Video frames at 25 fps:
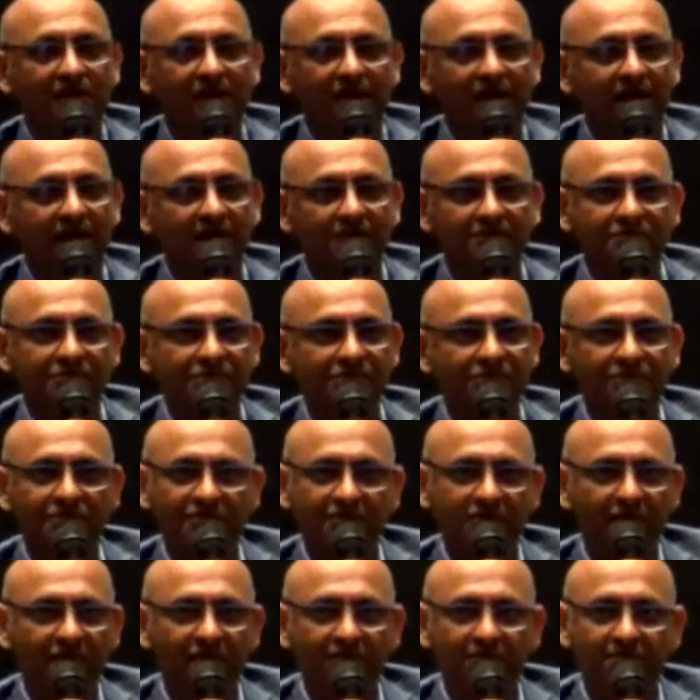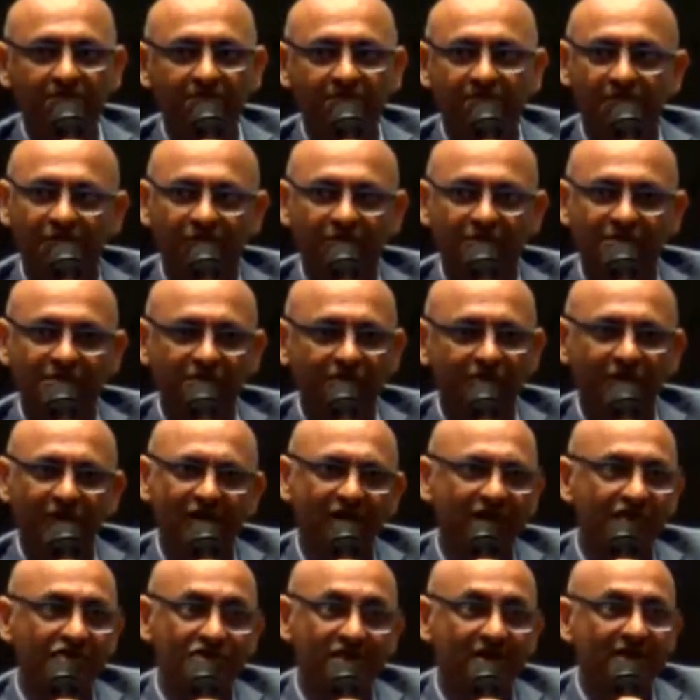And the, you know,
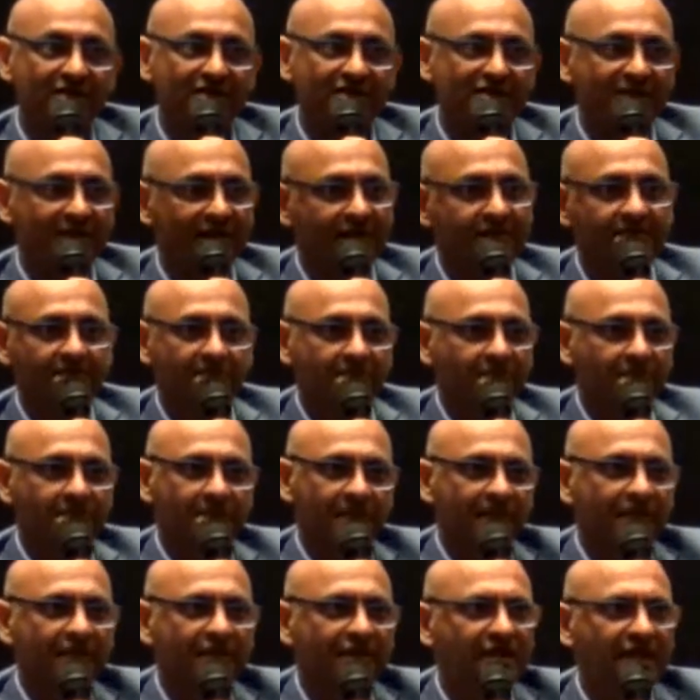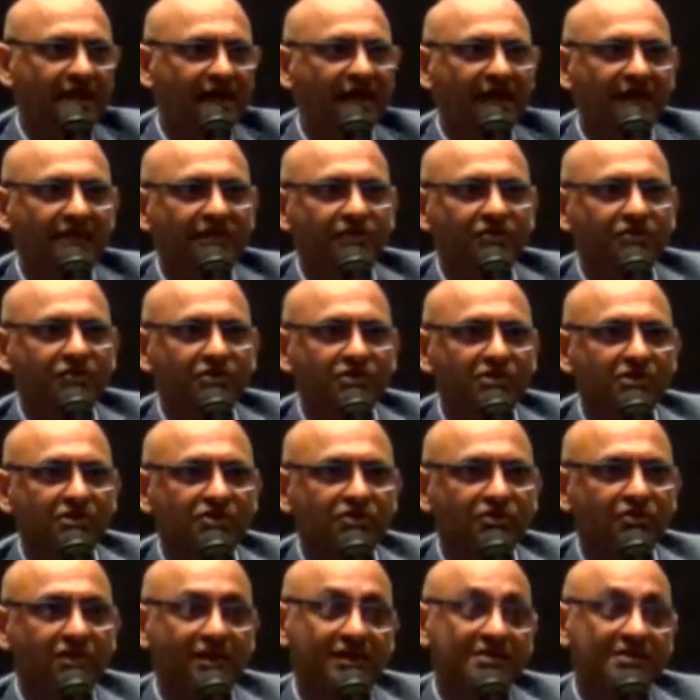initially there's like, you can't either good control.